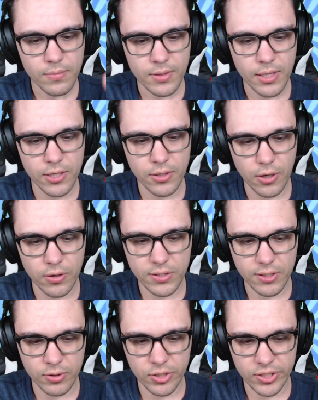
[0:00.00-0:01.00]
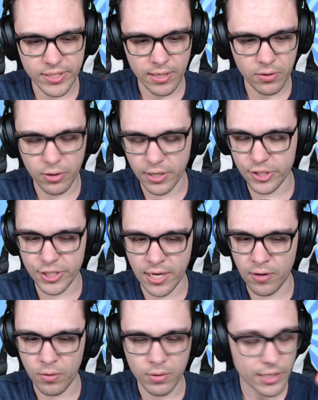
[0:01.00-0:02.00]
And you'll notice it'll just say Lurking
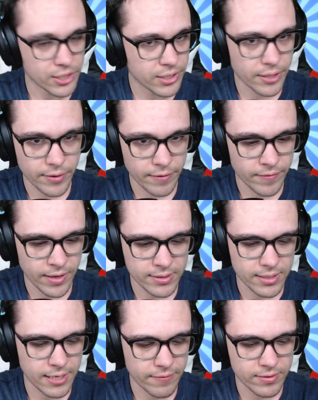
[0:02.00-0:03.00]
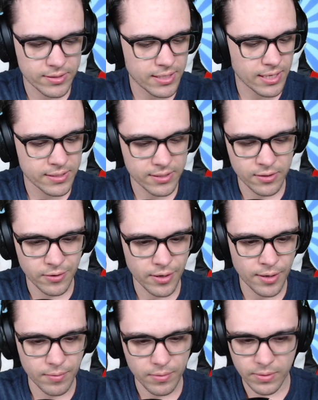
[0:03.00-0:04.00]
Shadow, legendary event. It even says, you know,
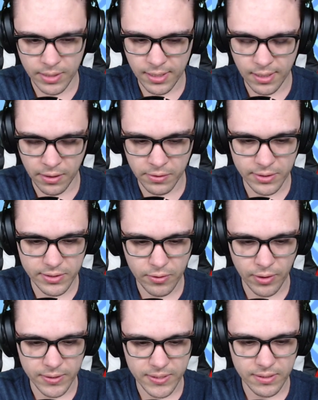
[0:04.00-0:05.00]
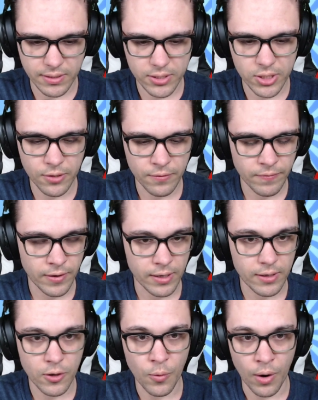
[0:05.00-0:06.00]
like on this screen, it says legendary event
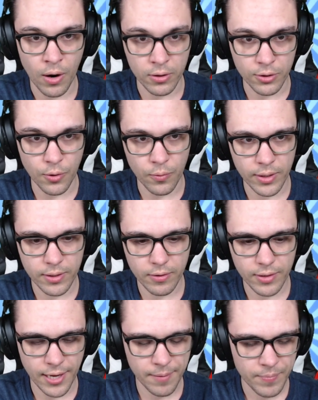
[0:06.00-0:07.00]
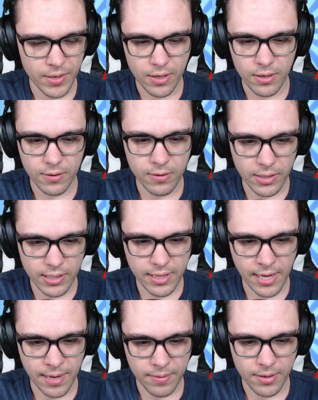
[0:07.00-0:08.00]
ongoing, okay? Click
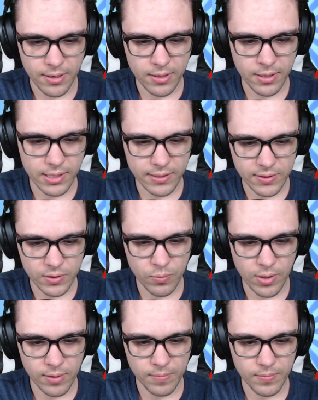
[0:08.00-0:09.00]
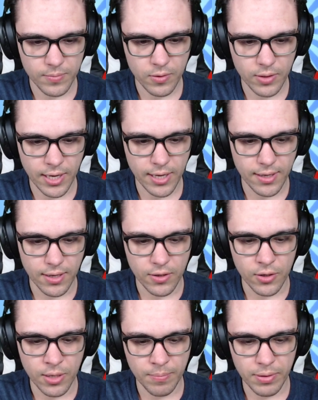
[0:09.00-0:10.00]
that, click this as well, okay? You
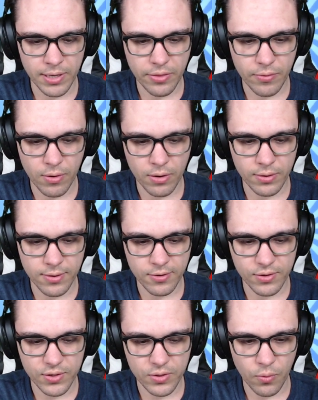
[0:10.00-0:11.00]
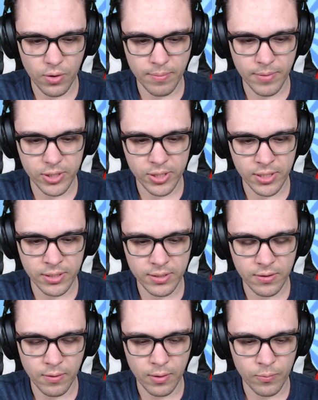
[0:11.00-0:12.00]
can play through all the little story missions
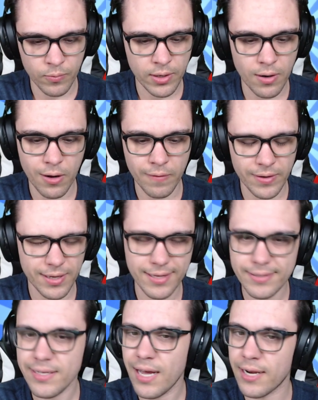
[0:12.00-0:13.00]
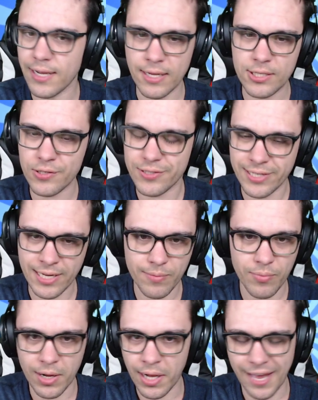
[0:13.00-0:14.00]
and read all of it. It's kind of interesting,
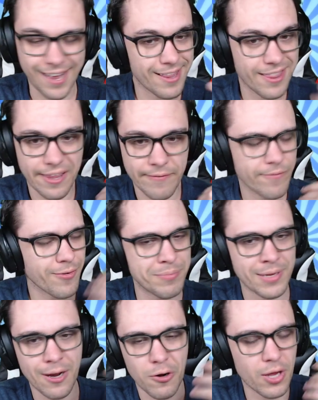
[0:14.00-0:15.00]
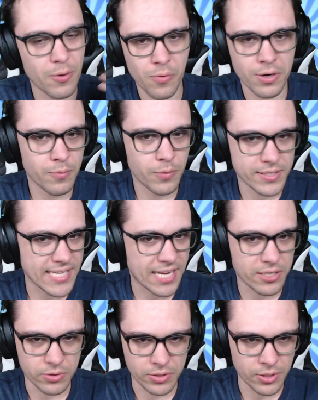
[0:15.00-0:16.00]
but for me, all I wanted was the
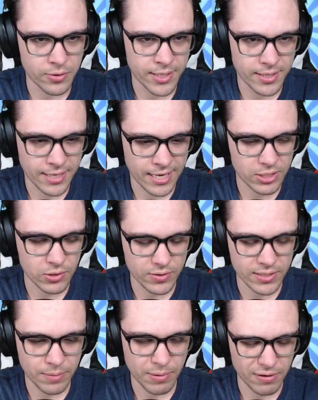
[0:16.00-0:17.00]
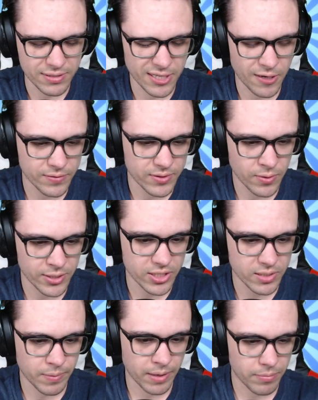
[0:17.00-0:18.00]
actual unit, the actual sync pair itself, so I
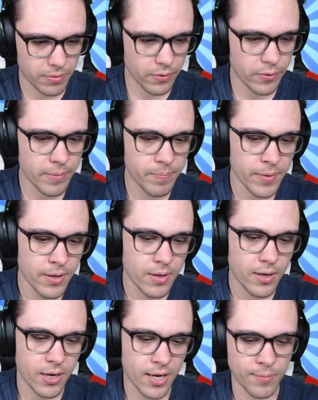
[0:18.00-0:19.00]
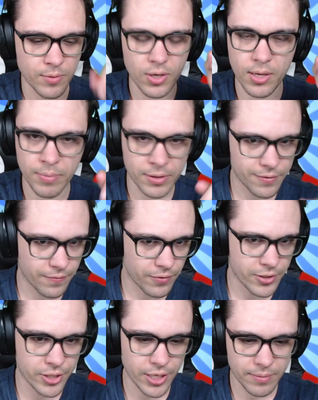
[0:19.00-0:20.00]
just spammed through it. You get a bunch of free
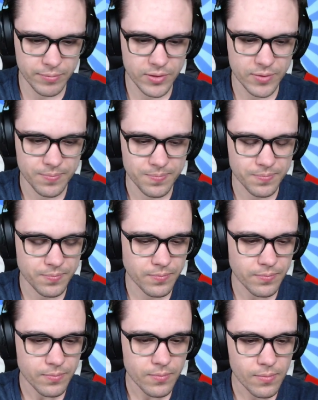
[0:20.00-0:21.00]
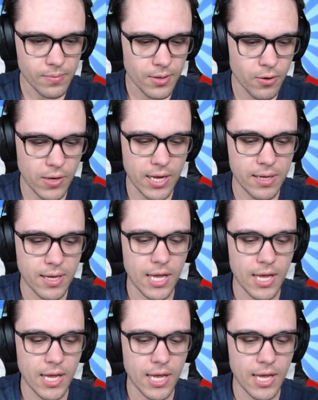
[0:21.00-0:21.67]
gems, okay?